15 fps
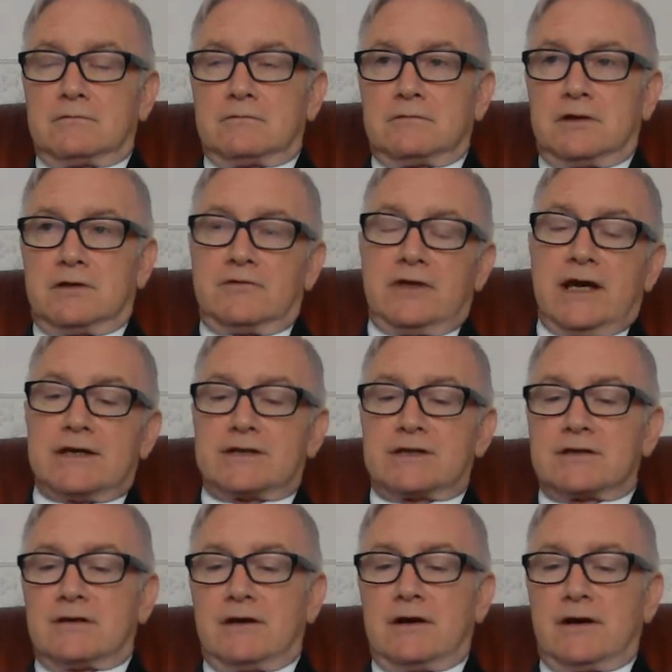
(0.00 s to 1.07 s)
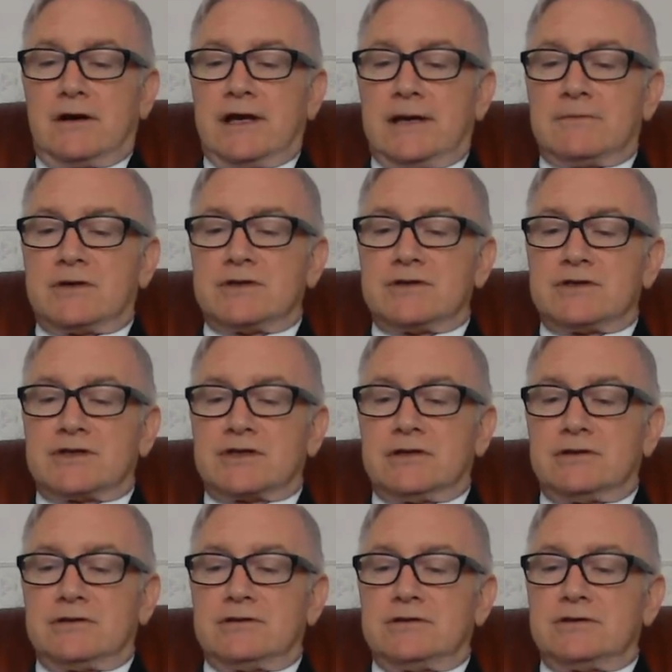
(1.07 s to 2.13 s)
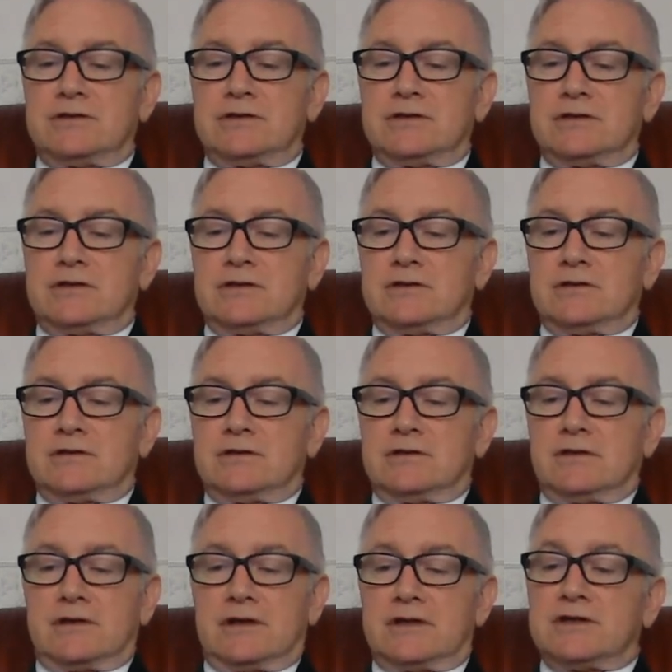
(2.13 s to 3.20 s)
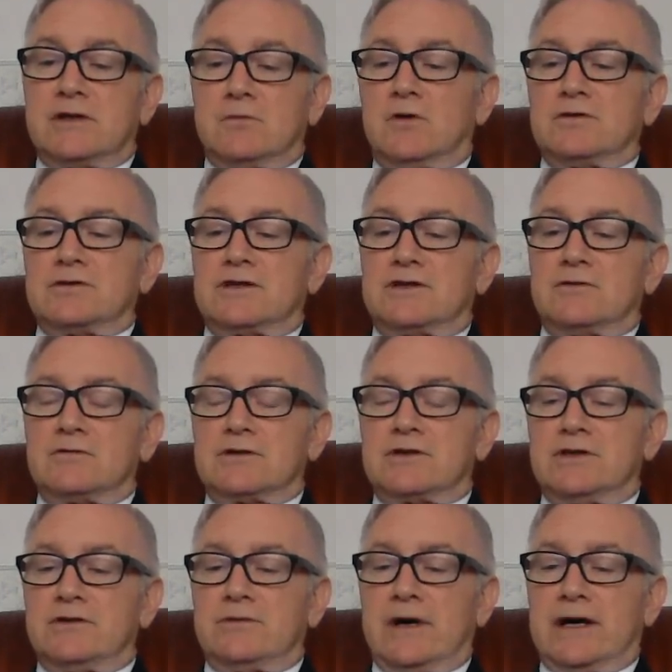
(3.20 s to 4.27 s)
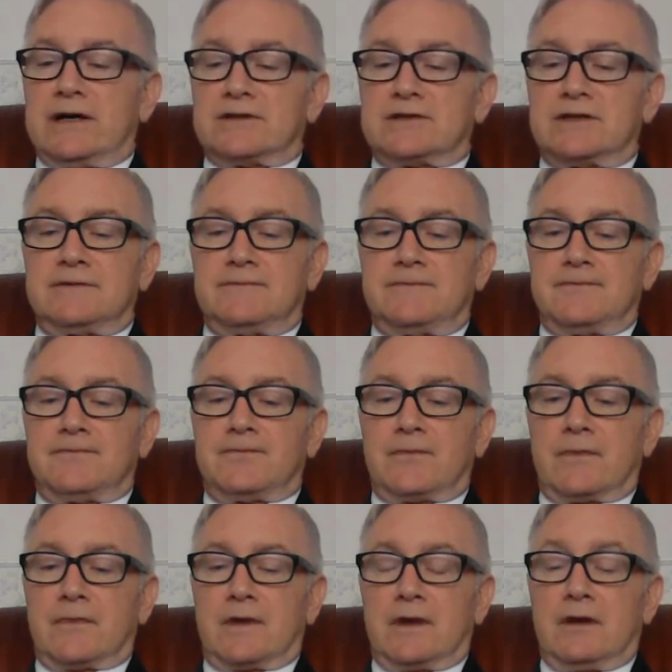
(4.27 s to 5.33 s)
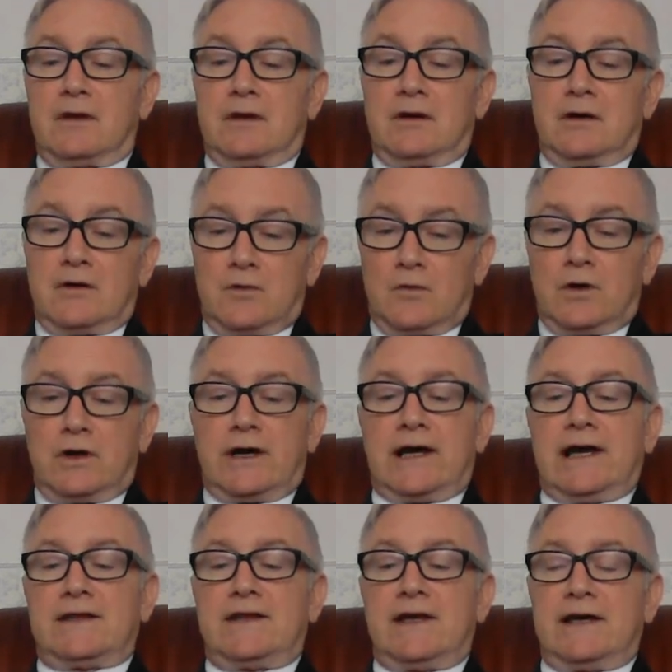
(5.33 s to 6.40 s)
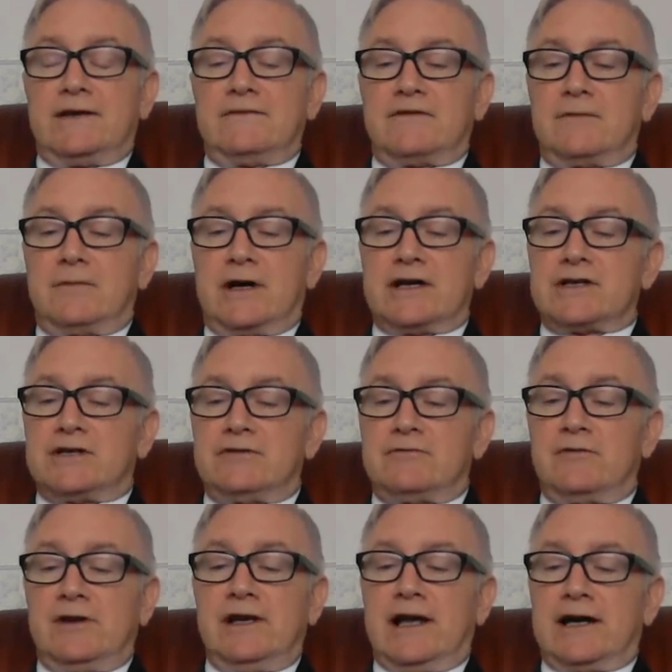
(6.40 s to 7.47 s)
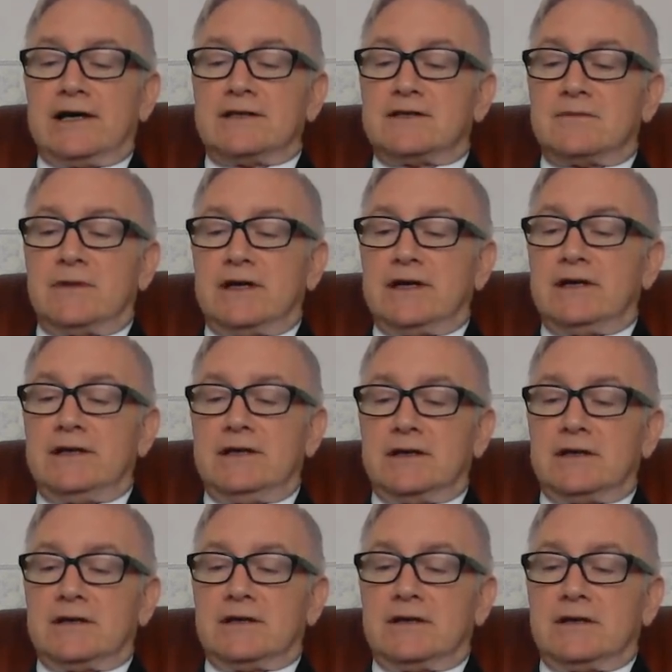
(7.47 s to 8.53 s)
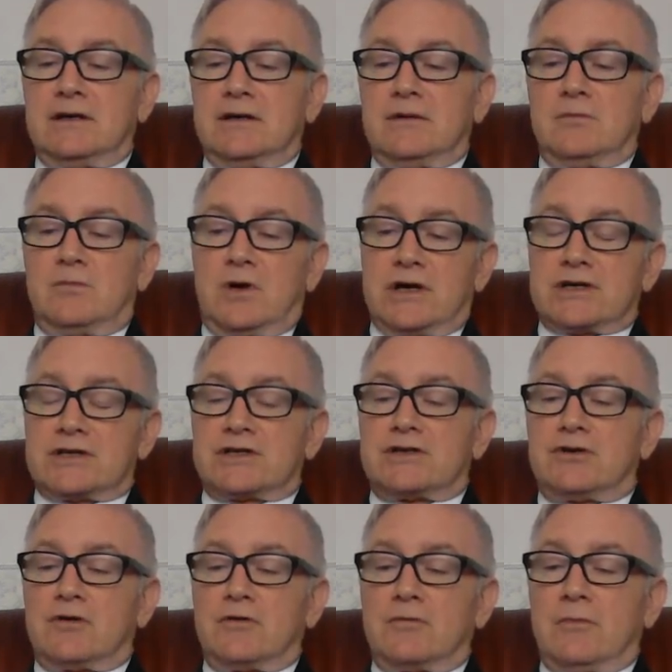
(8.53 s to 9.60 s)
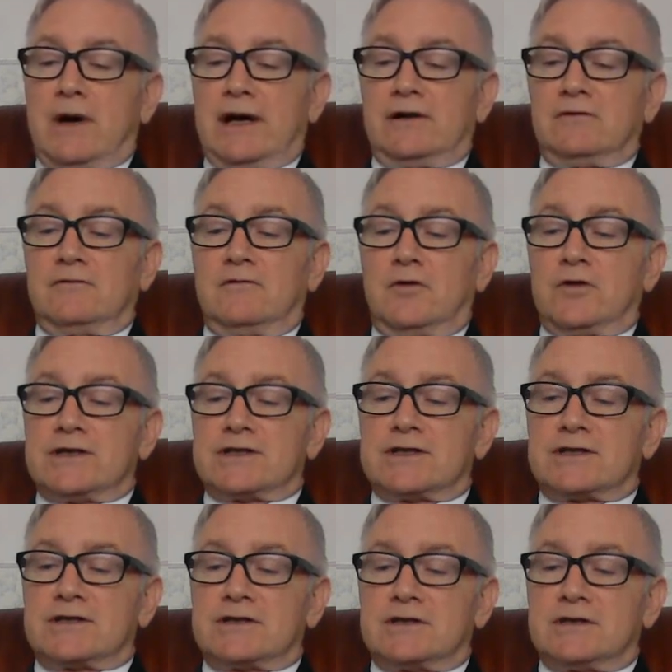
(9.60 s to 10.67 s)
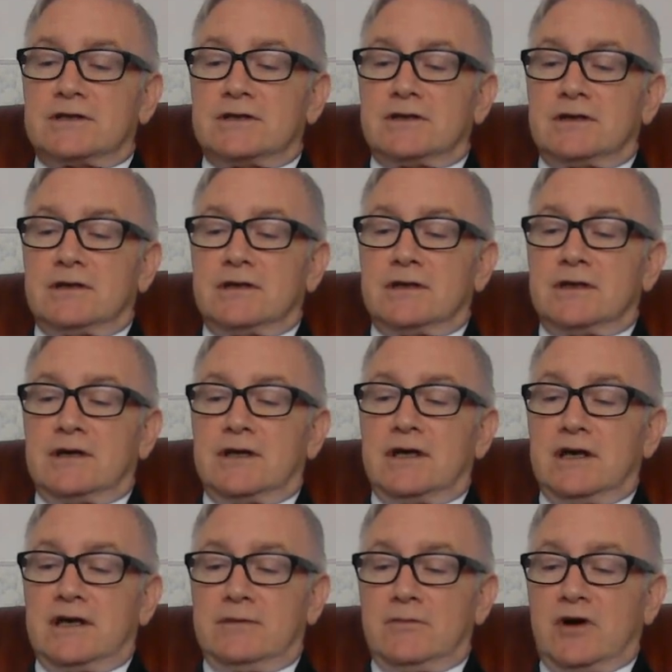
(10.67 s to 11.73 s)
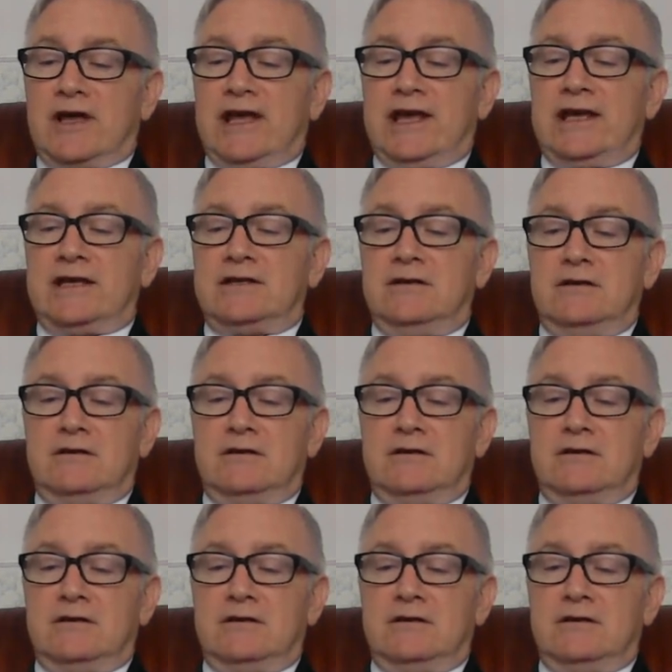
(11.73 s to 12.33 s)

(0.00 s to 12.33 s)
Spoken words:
Well, yes, I am concerned, and I did want to talk to you about it. Well, I had that information relayed to me by a strong male voice in my head.